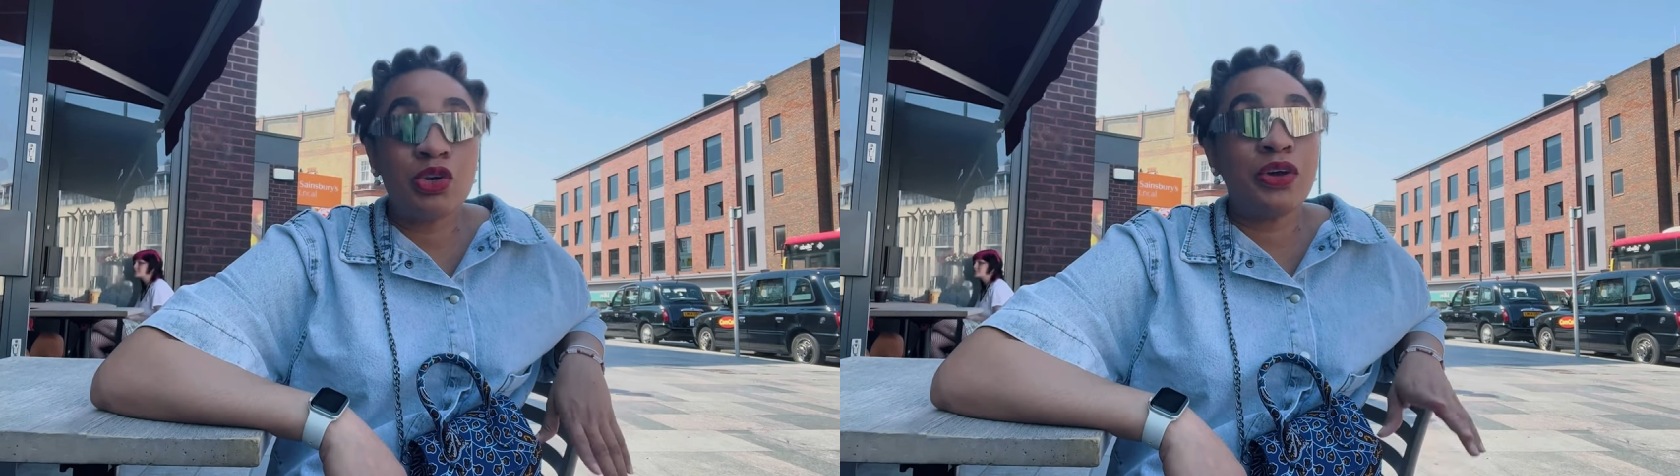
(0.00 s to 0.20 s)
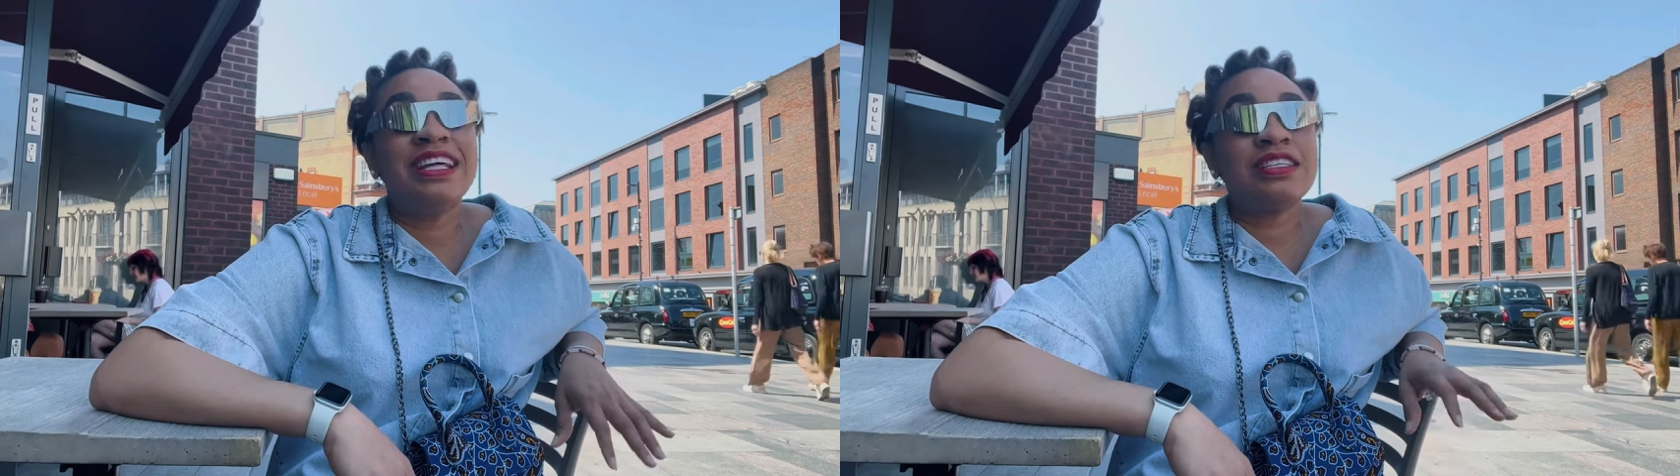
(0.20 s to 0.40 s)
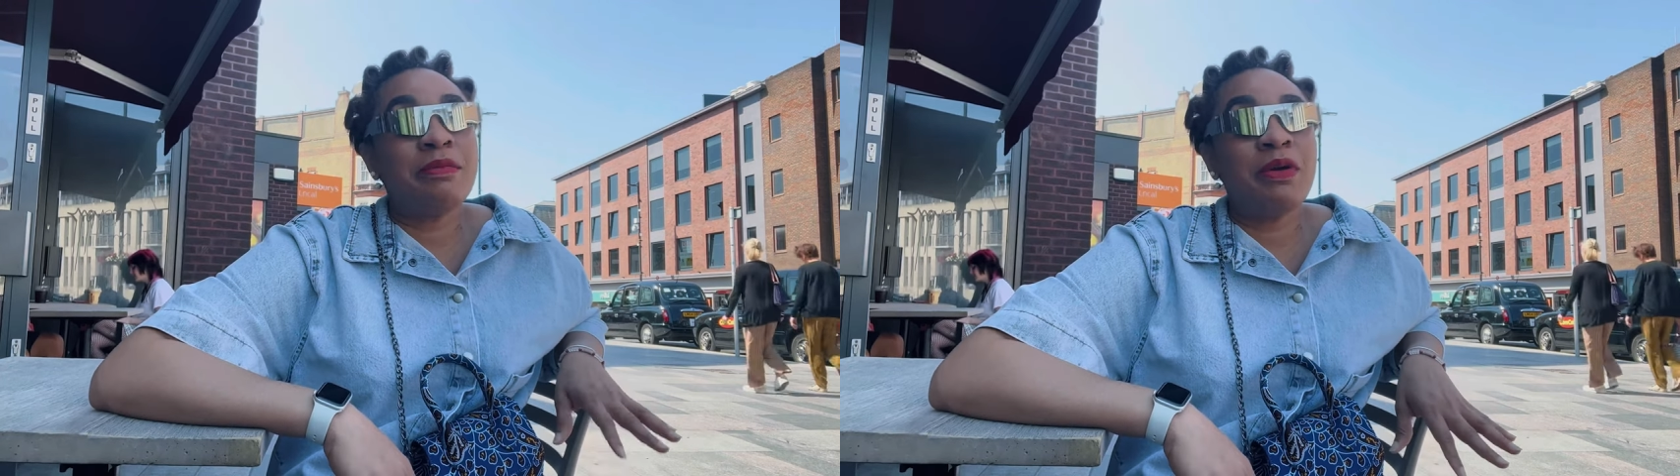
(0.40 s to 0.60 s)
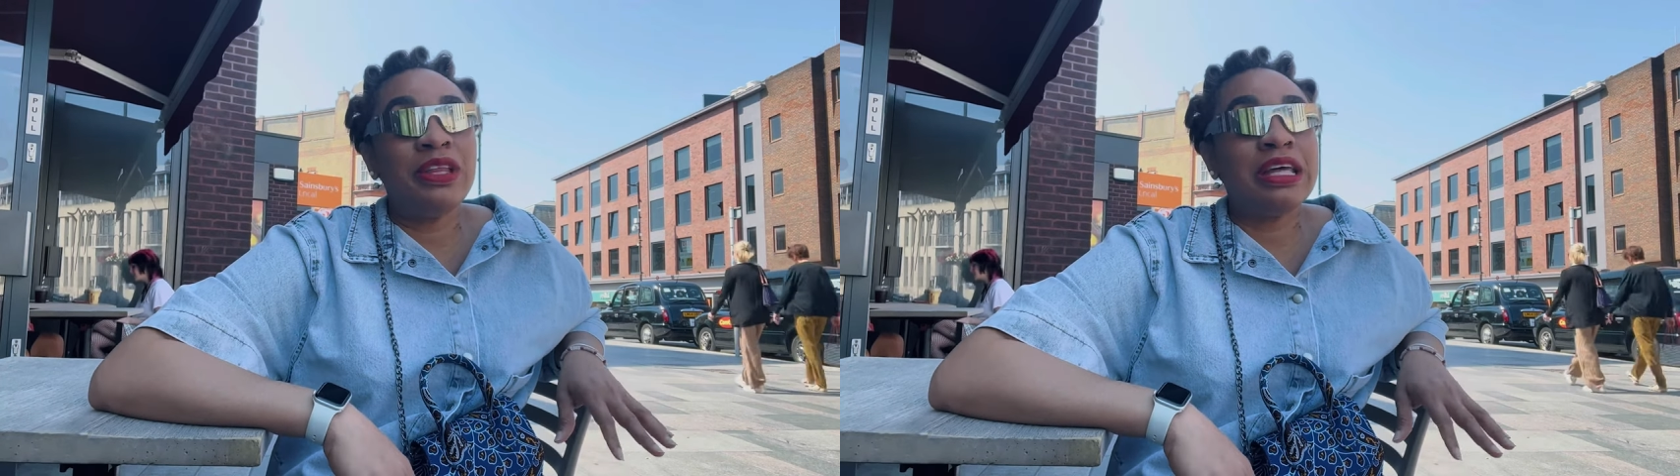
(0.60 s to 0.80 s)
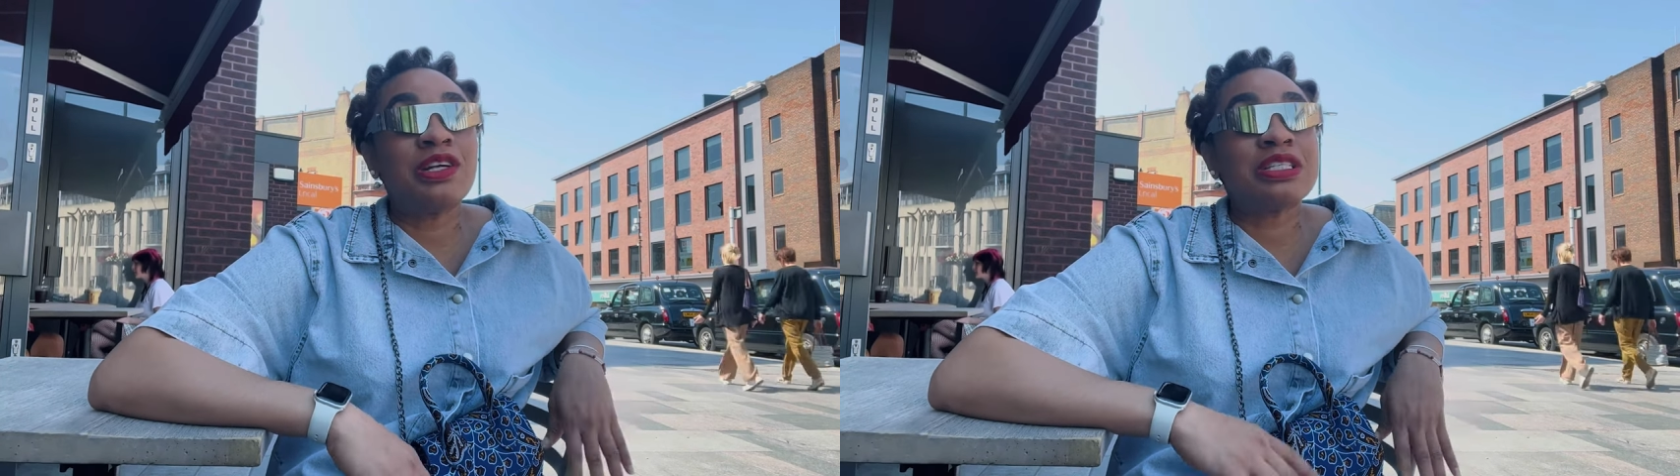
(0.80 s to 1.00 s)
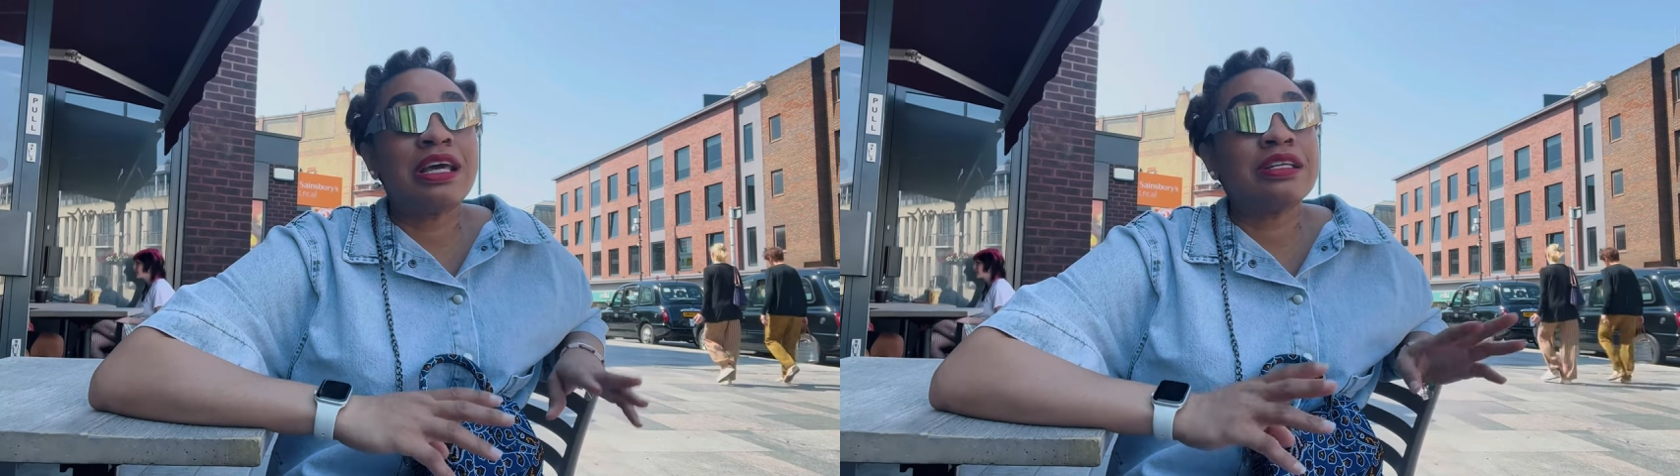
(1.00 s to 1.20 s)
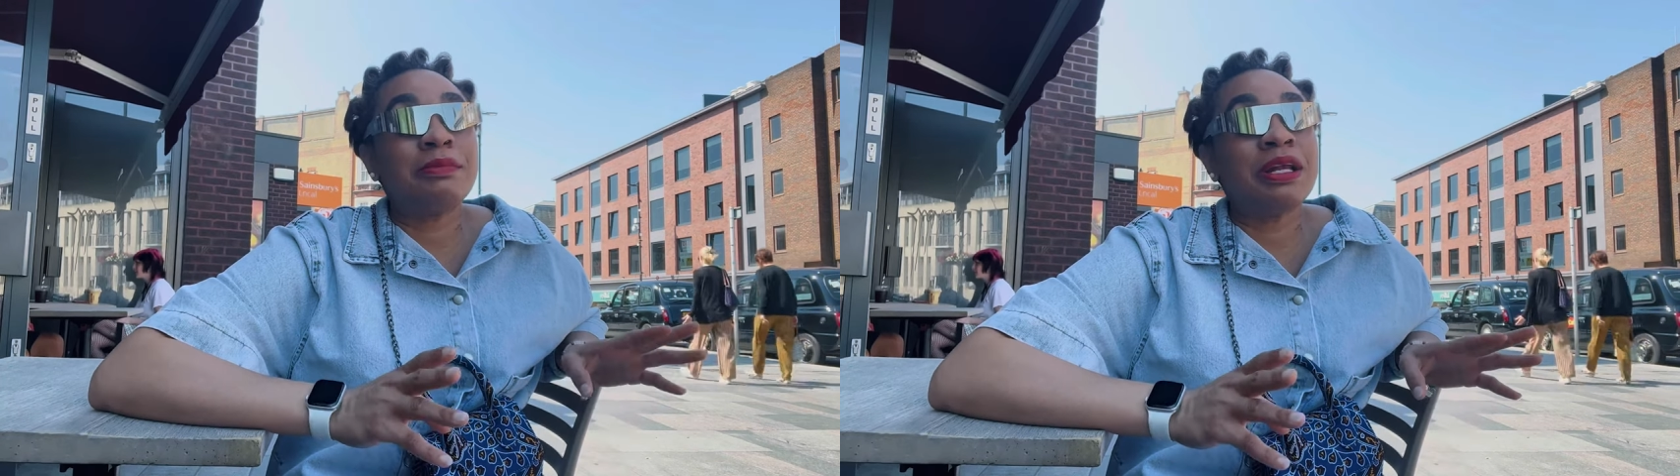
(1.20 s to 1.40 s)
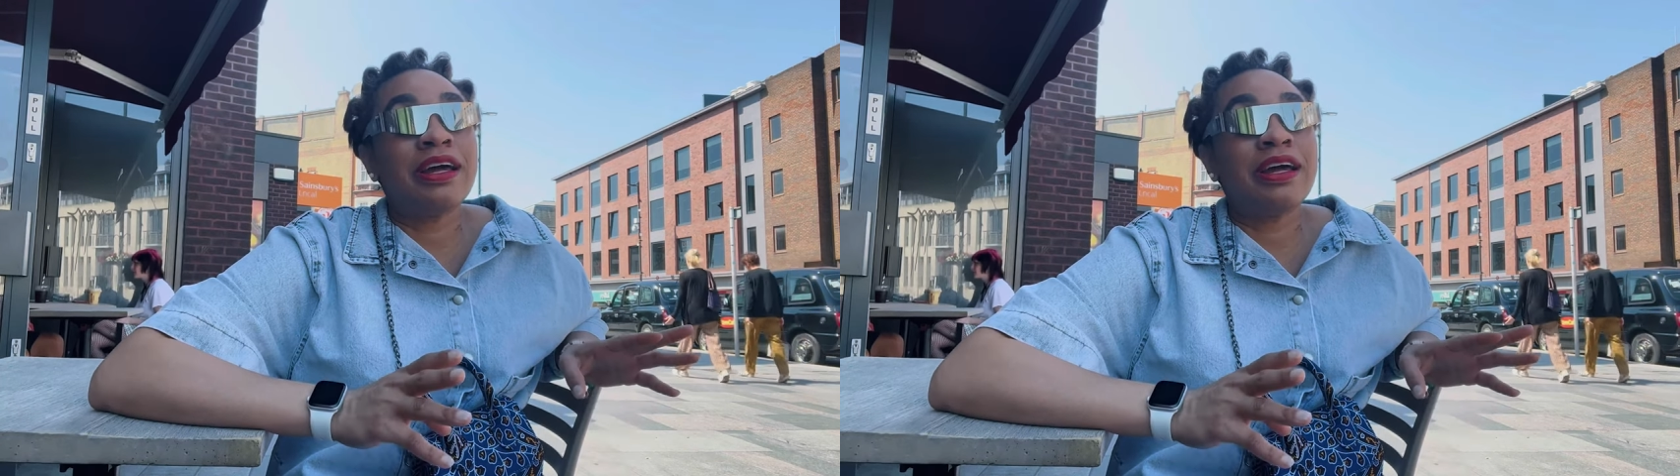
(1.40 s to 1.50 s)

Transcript: Okay, last time I went there, I just ate Amala